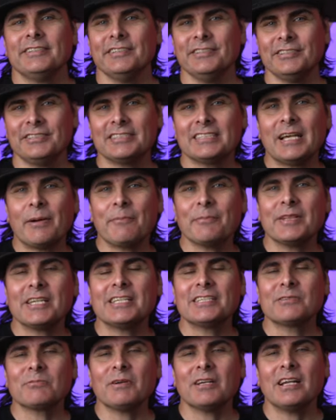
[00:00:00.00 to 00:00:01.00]
To sum
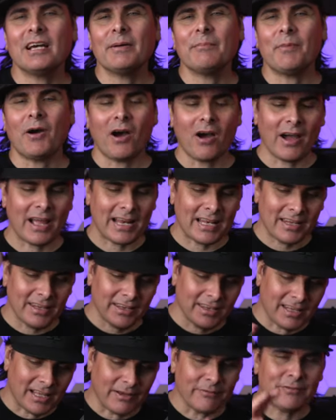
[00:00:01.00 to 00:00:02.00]
this one up, I
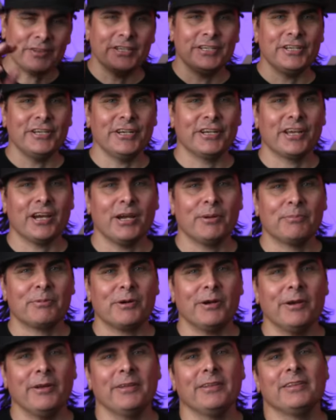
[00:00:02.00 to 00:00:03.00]
love the new
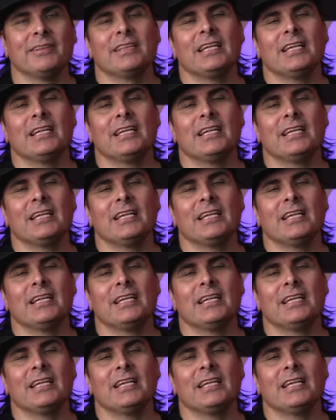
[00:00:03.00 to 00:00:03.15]
GoPro.